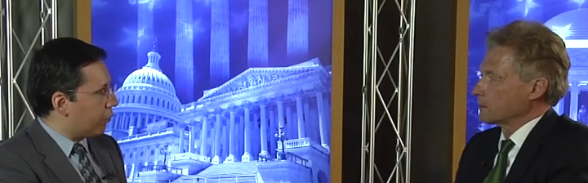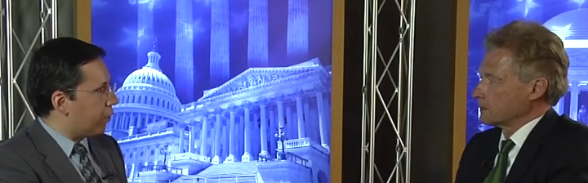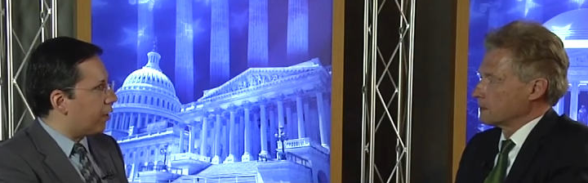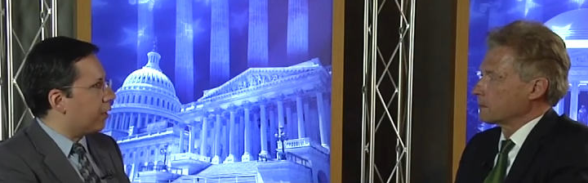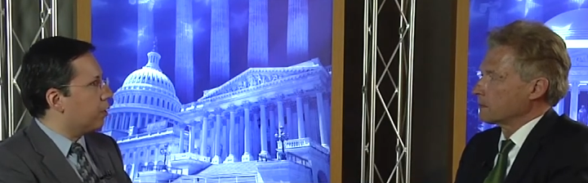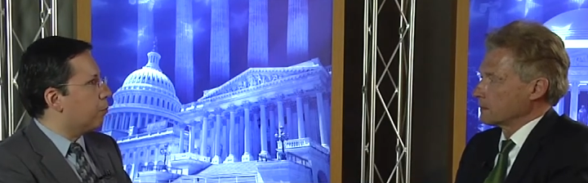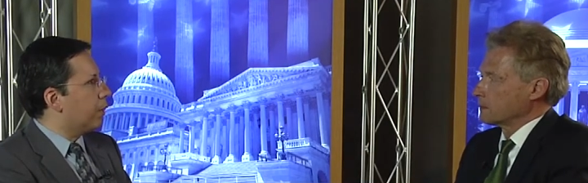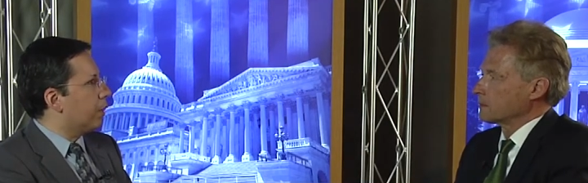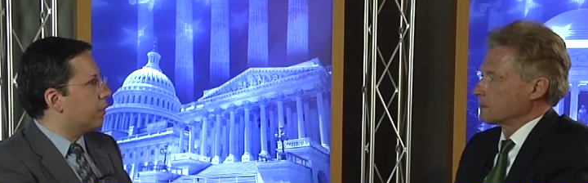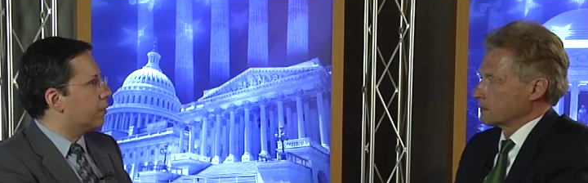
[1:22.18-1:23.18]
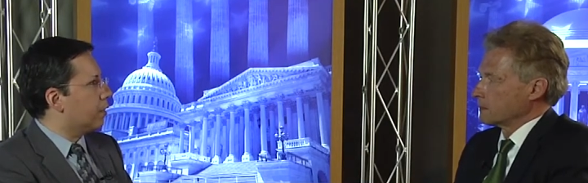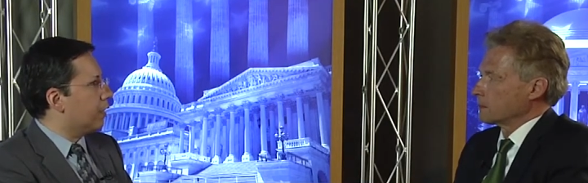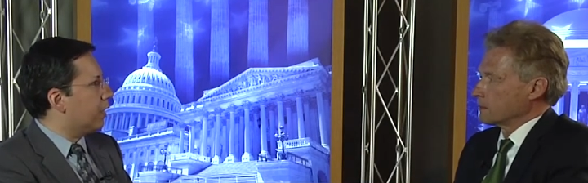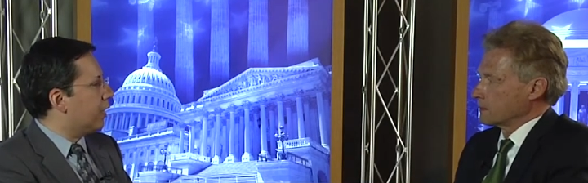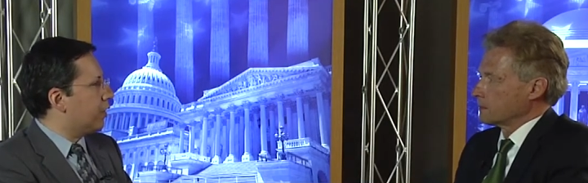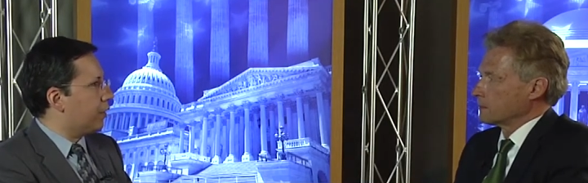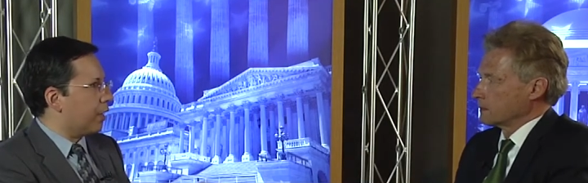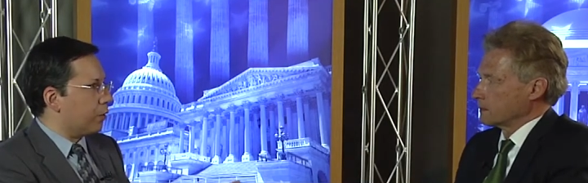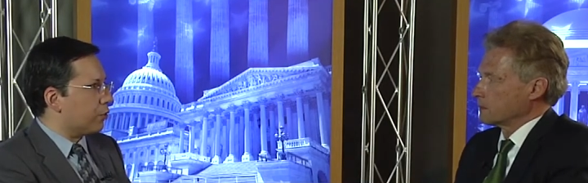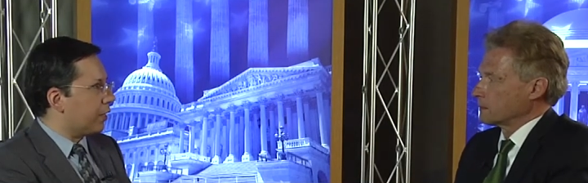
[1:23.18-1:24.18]
Speaker 1: side, but uh, in anything
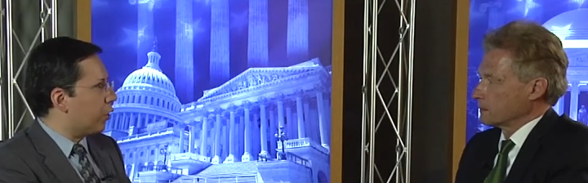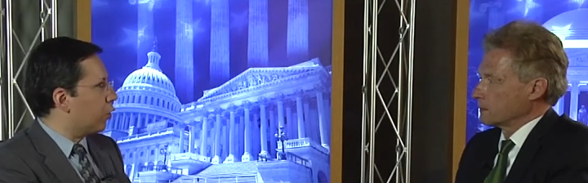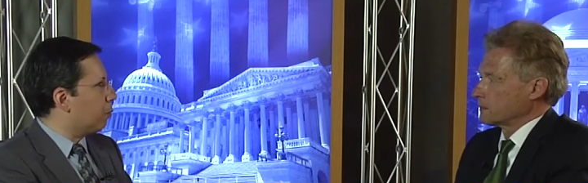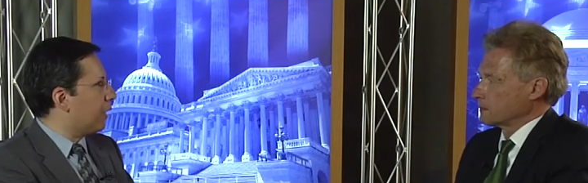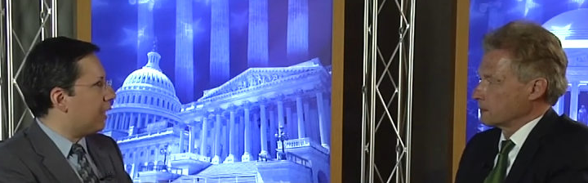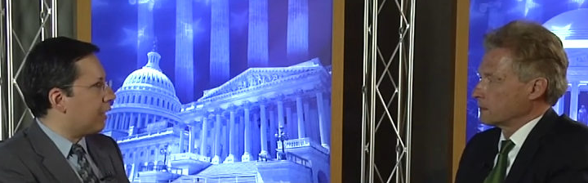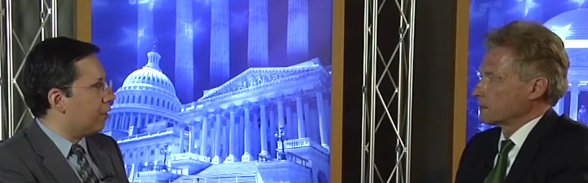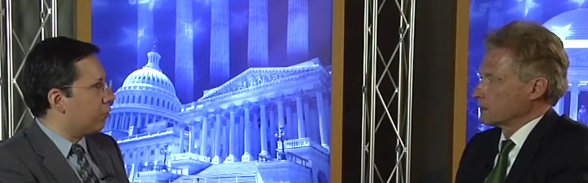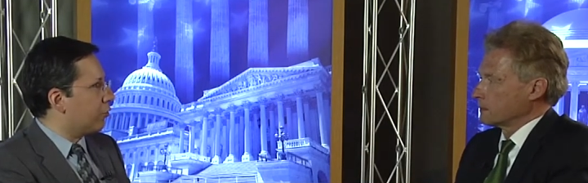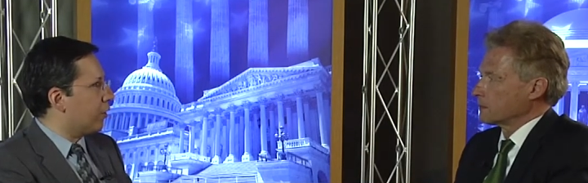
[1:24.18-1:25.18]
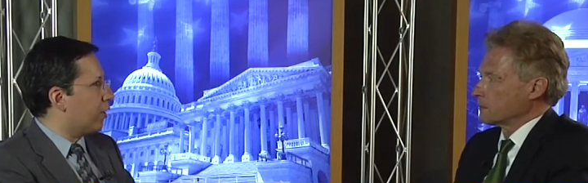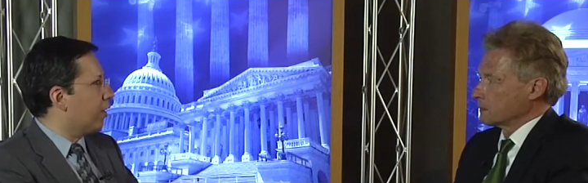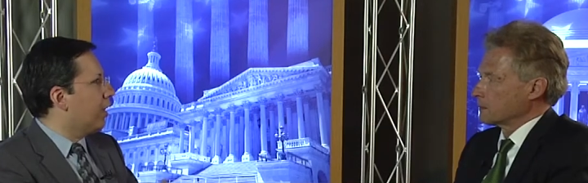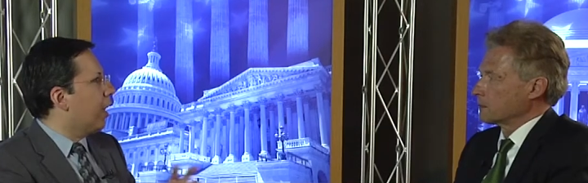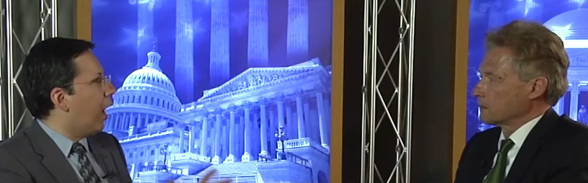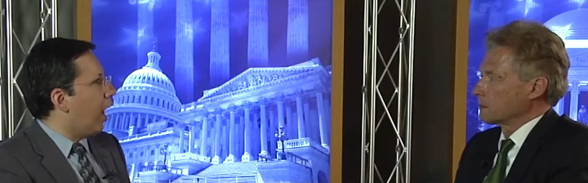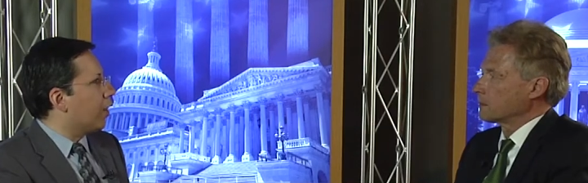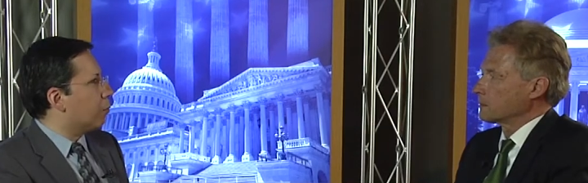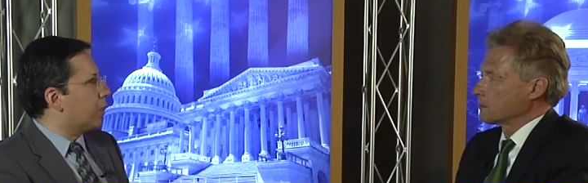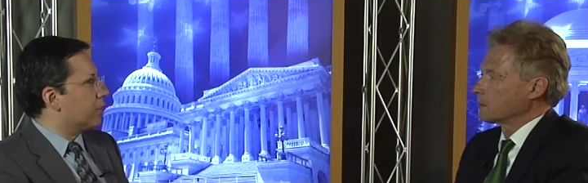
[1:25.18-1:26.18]
else economy, culture,
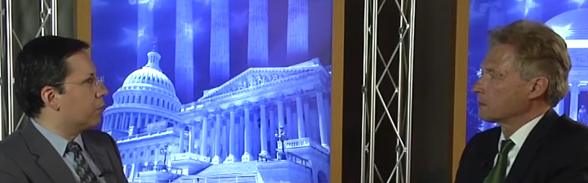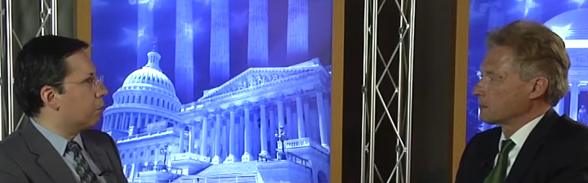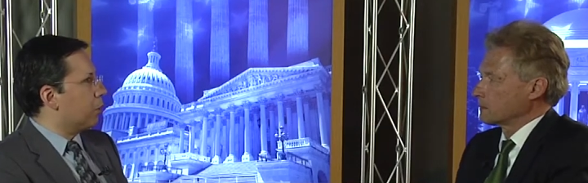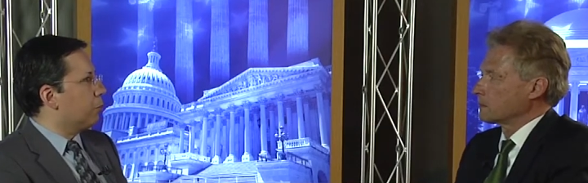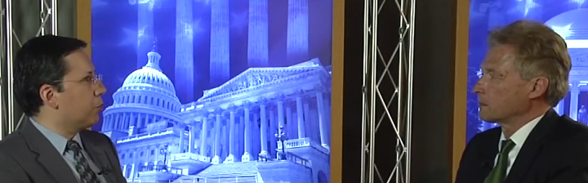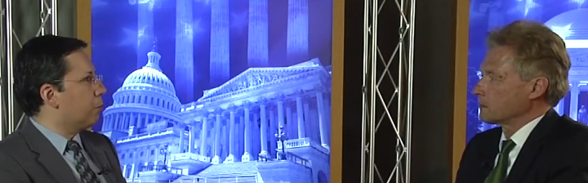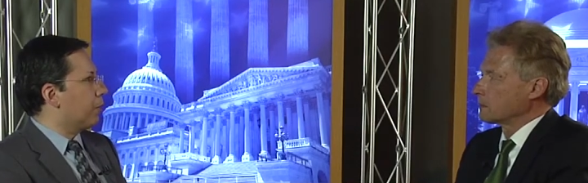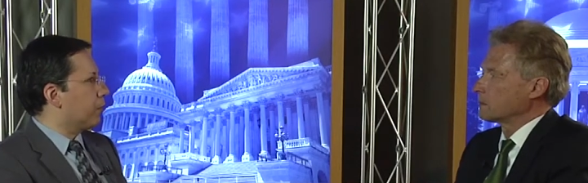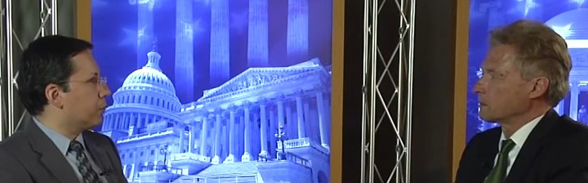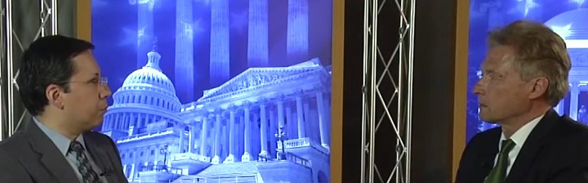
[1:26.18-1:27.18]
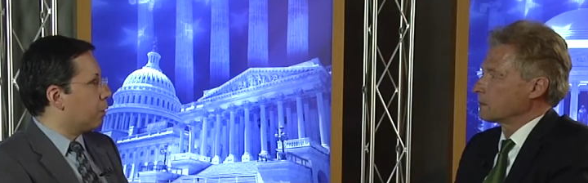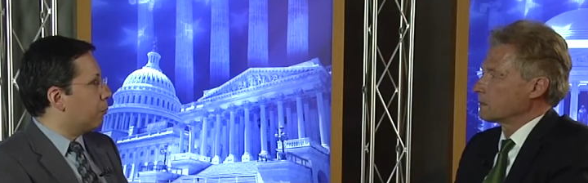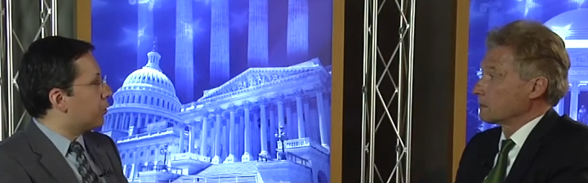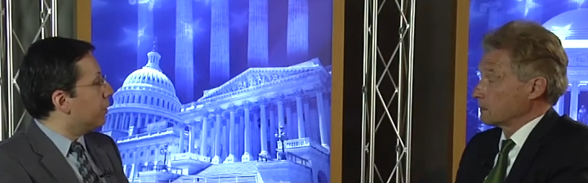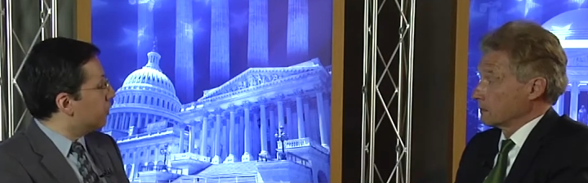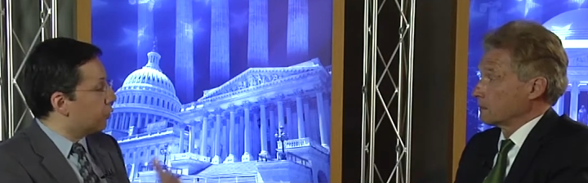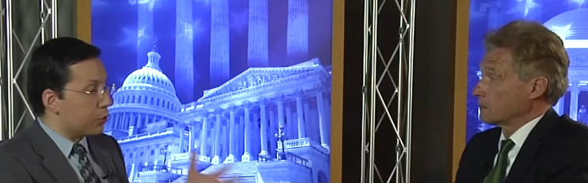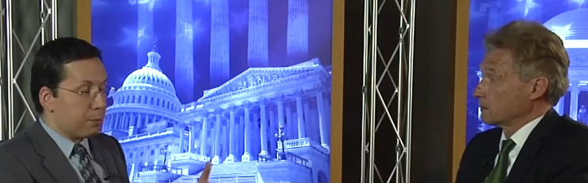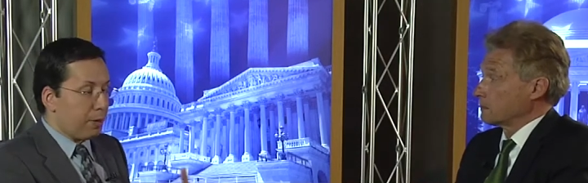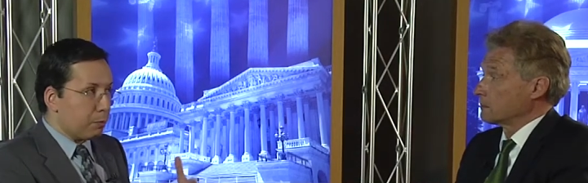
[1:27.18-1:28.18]
other part of diplomacy because diplomacy isn't
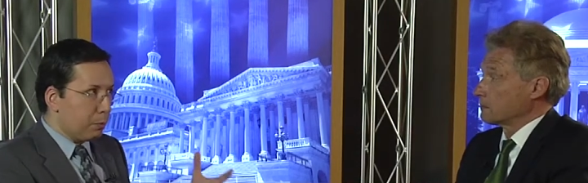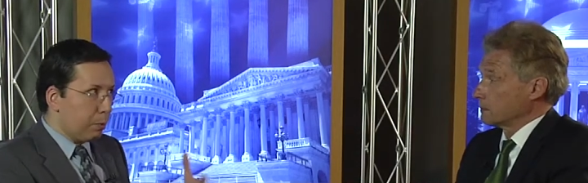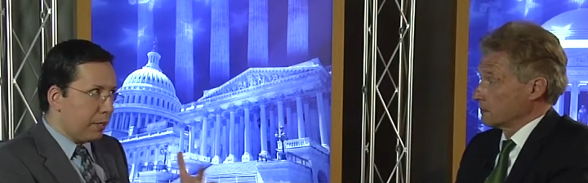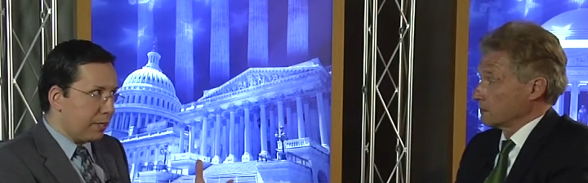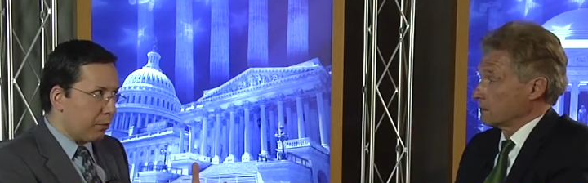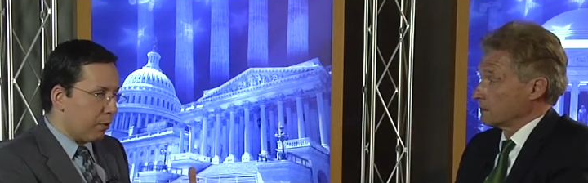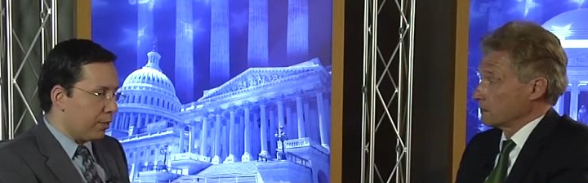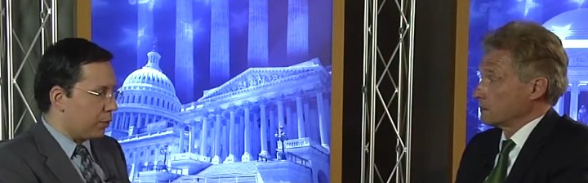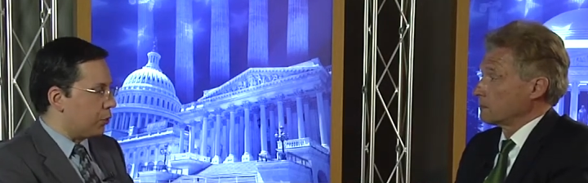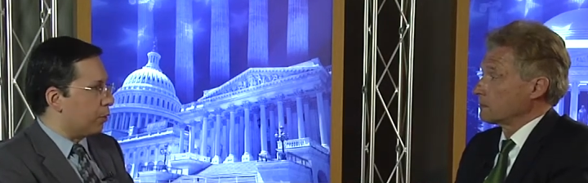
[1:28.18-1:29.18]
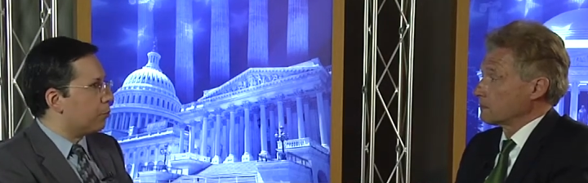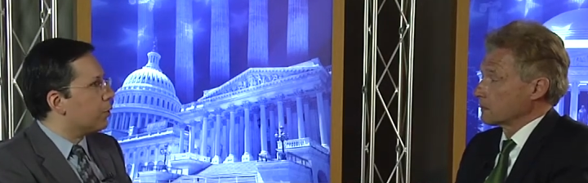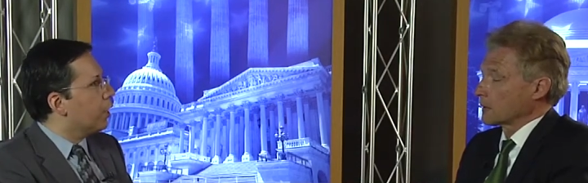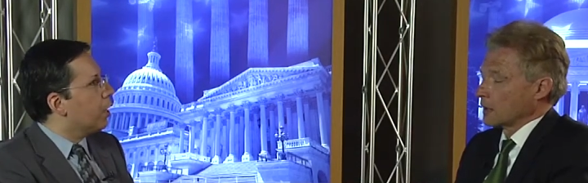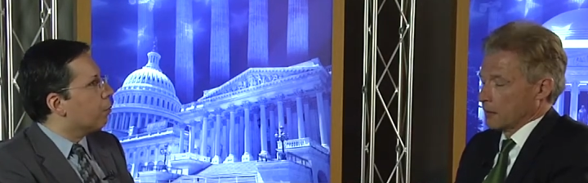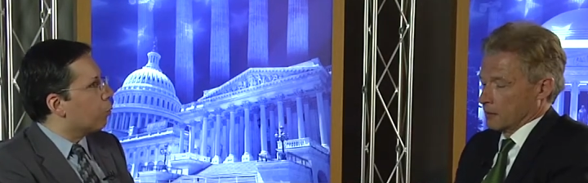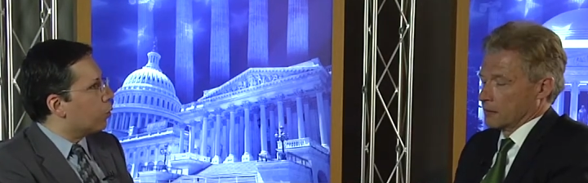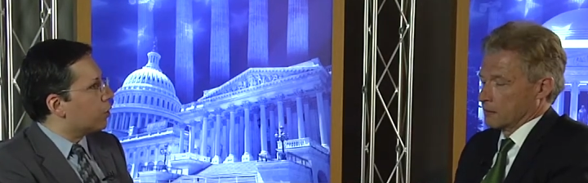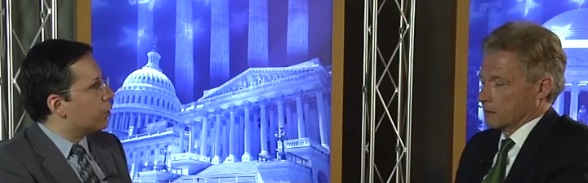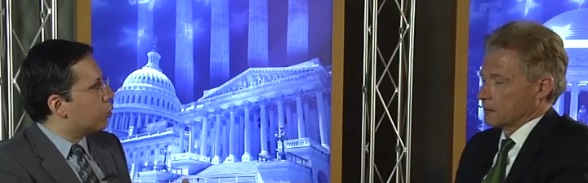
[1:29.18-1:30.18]
just about political relationships. But
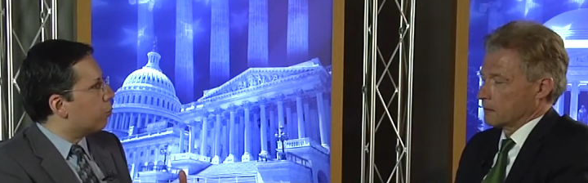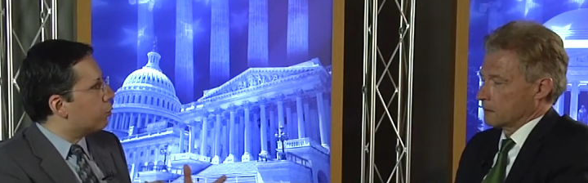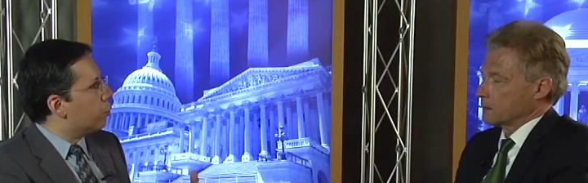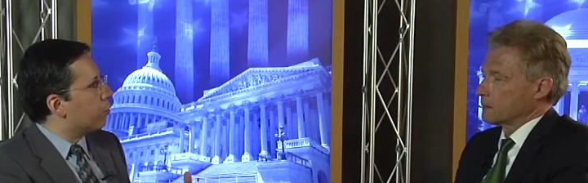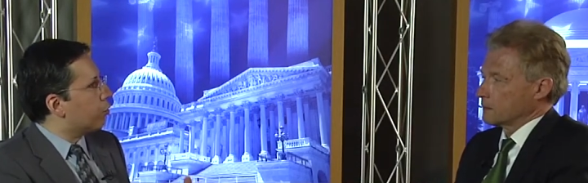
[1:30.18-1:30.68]
what are the top two or